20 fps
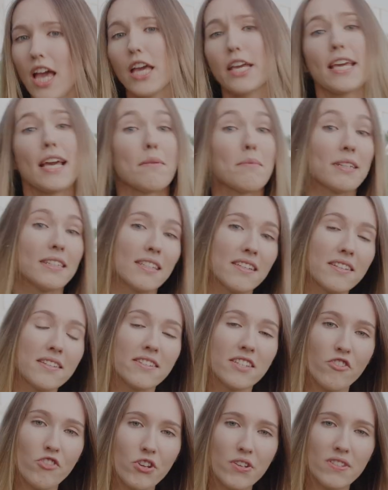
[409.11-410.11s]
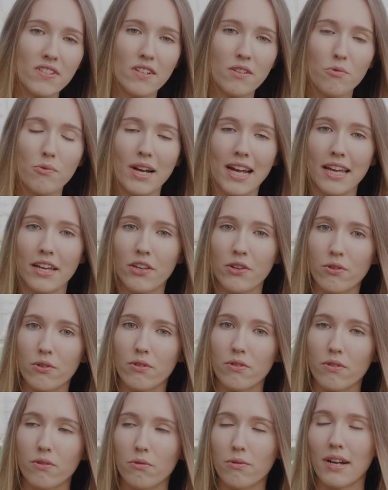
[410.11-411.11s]
Yeah, but this is the reason why
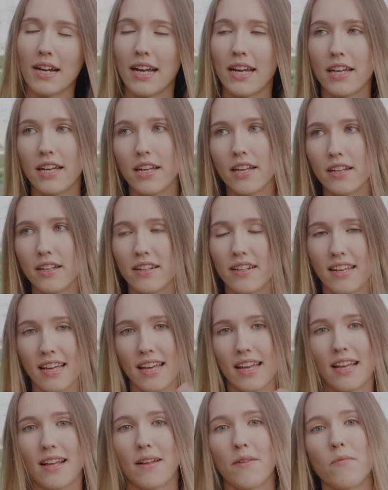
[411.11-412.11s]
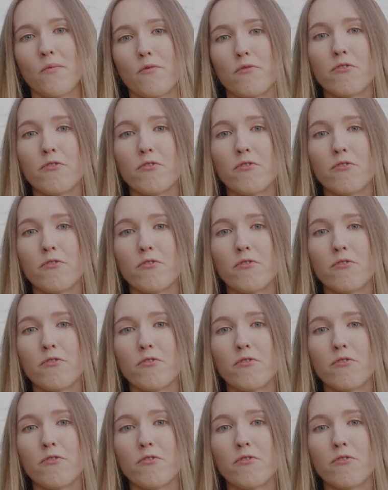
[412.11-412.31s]
in the